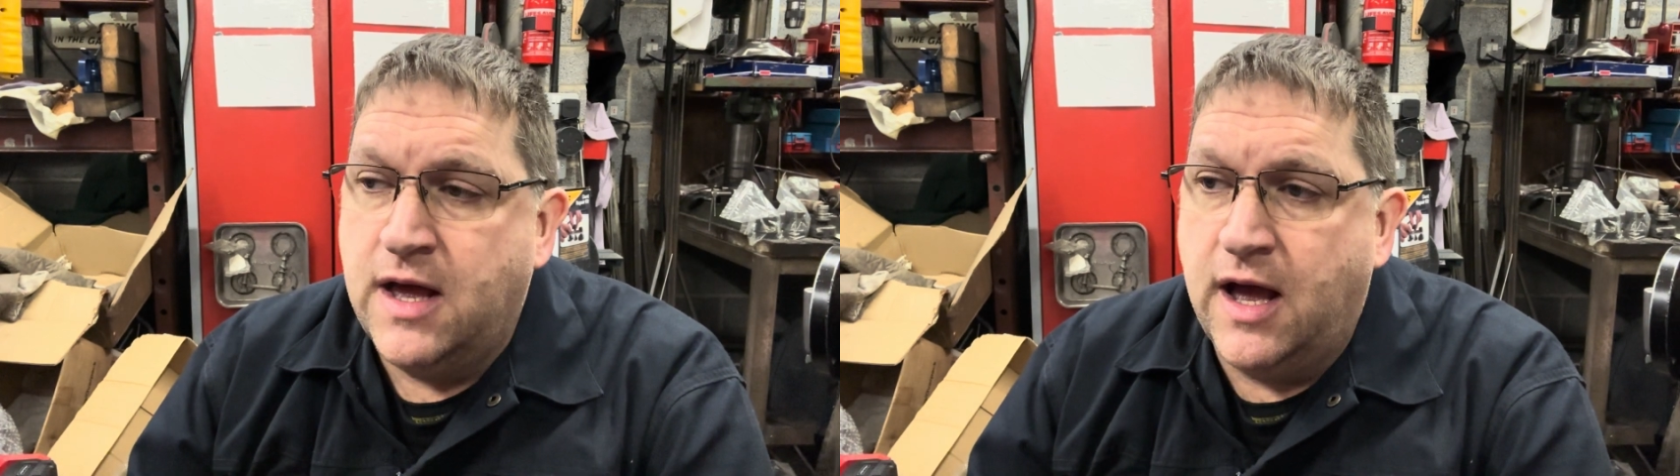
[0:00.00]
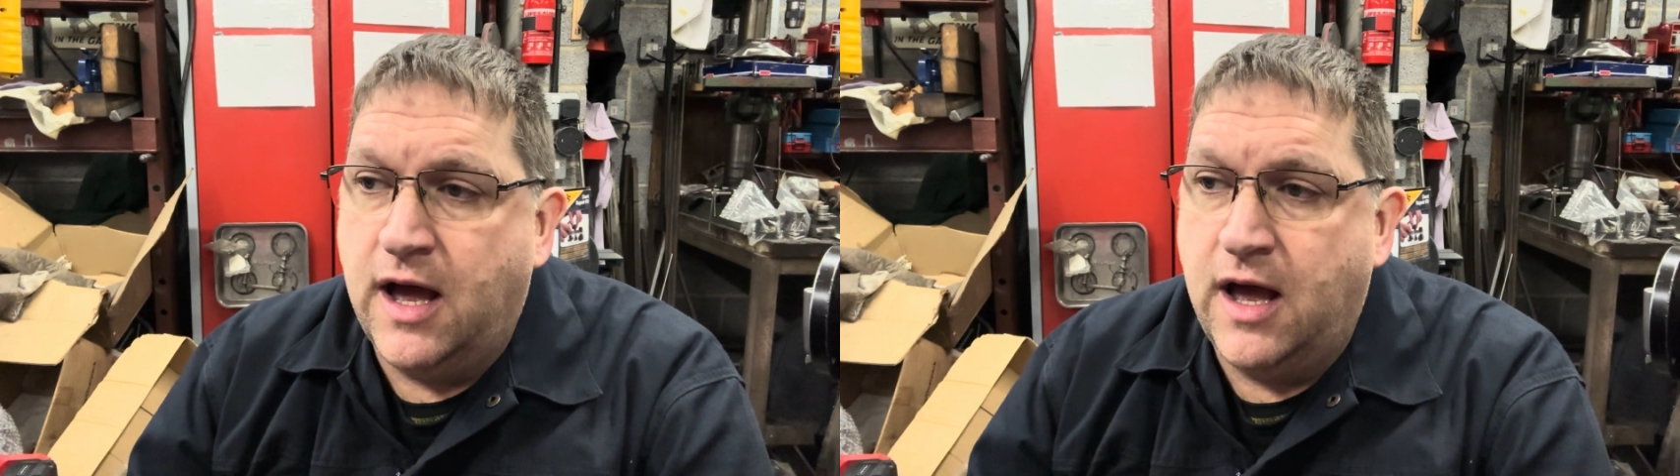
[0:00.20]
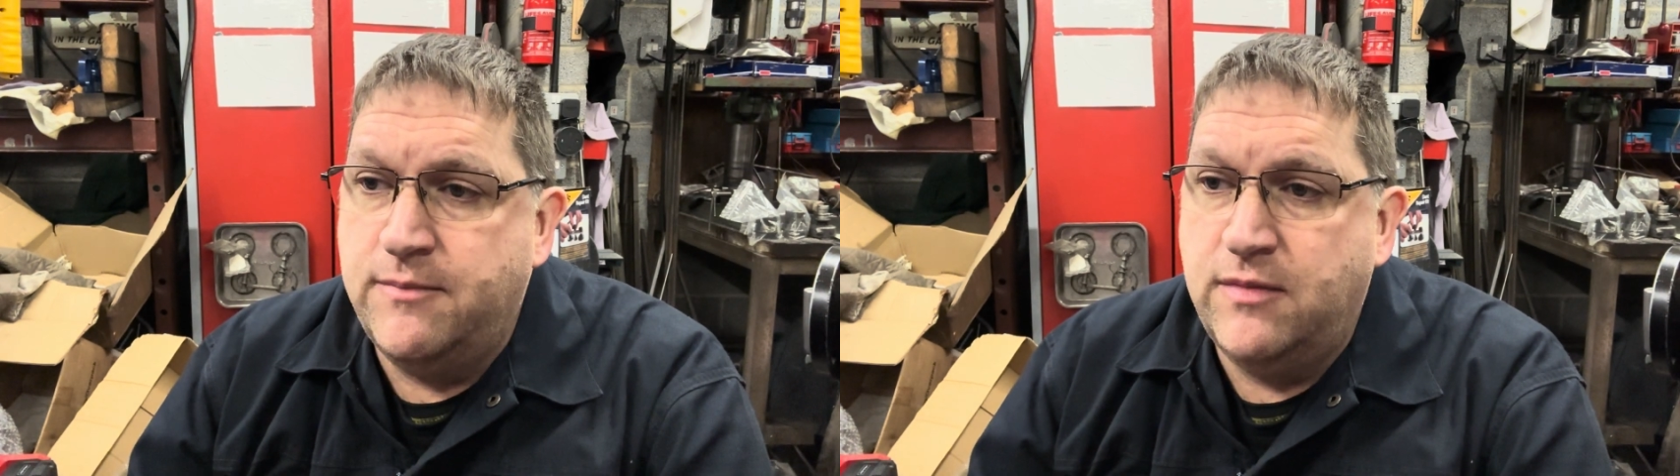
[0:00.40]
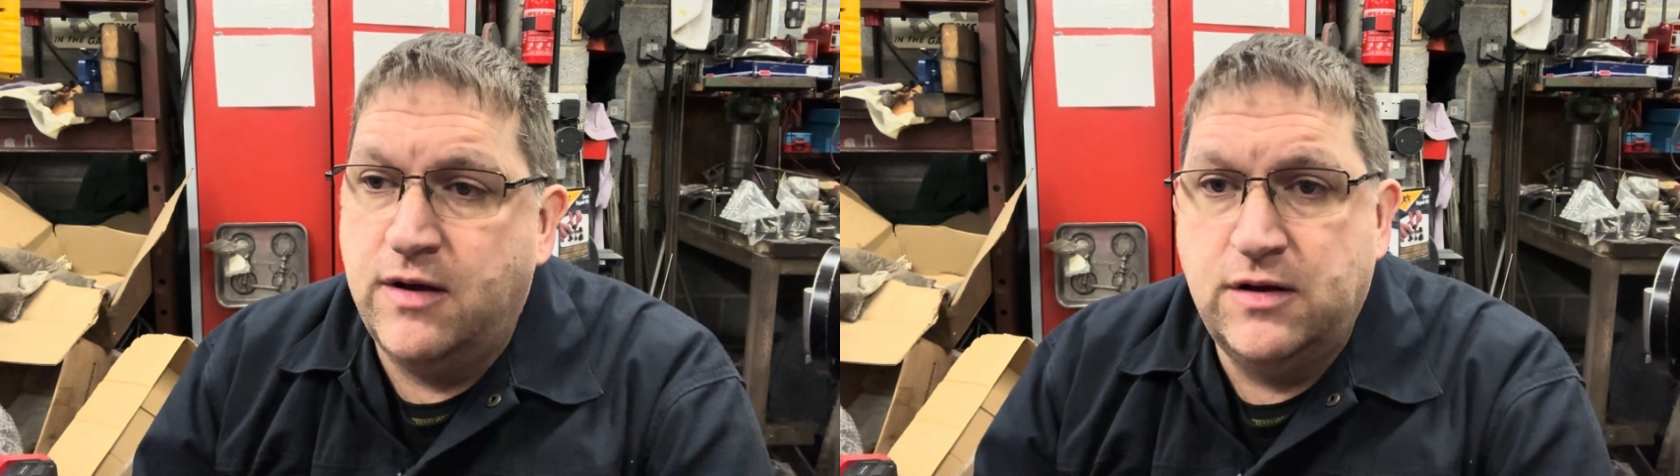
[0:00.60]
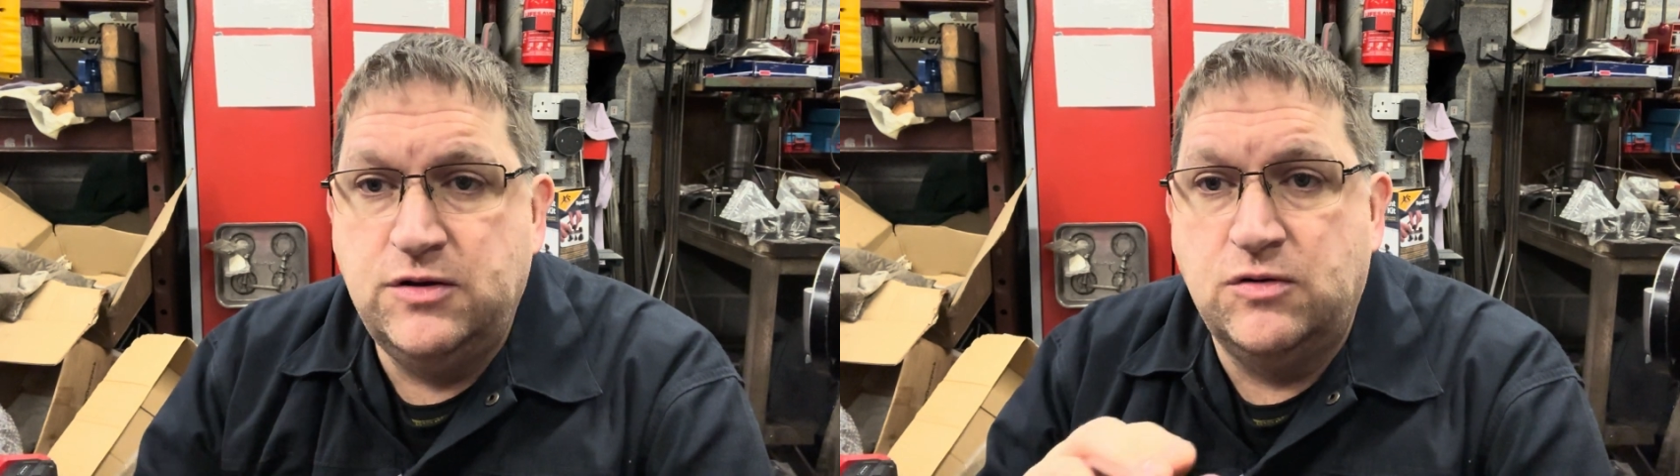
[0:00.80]
um,
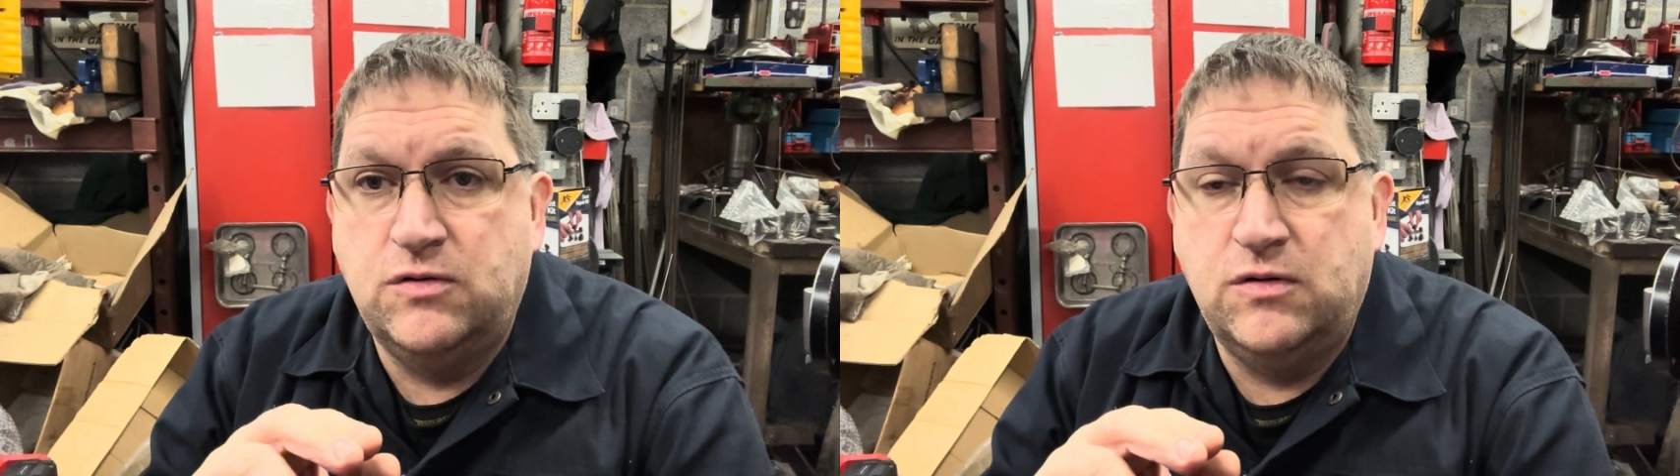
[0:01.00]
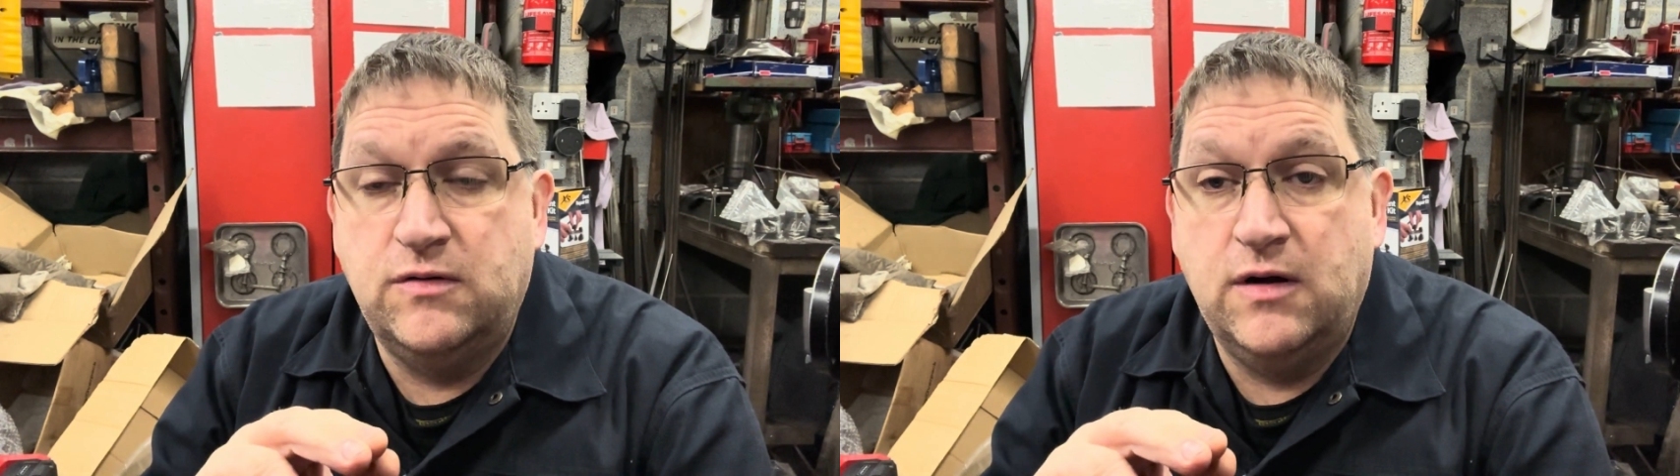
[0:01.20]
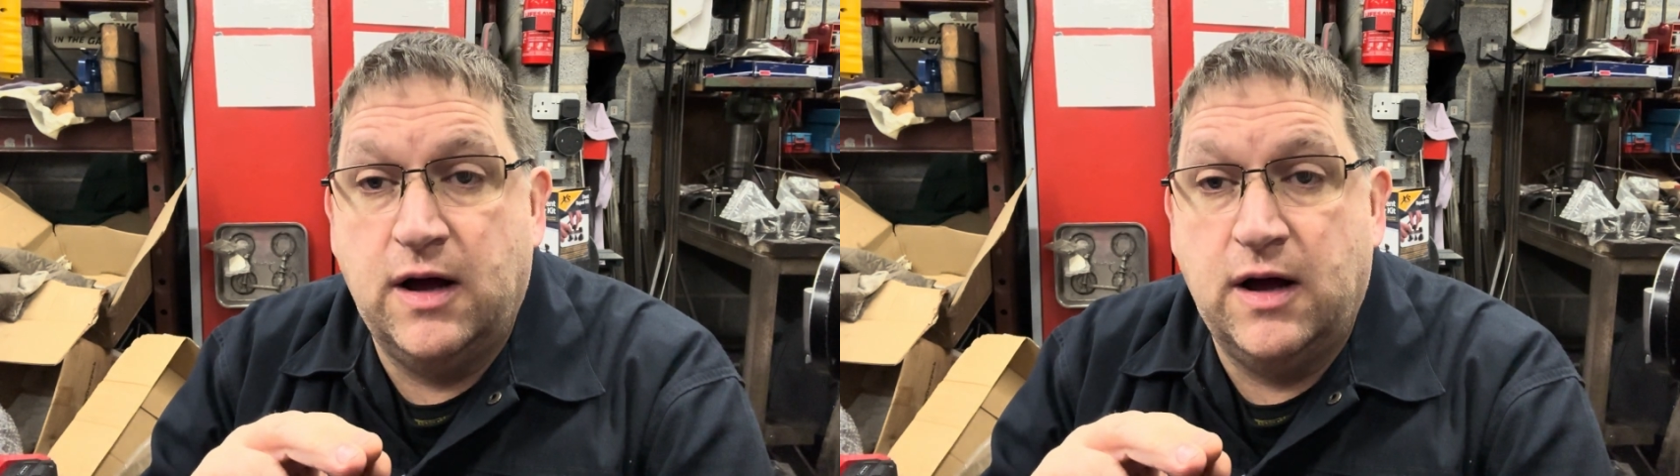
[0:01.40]
your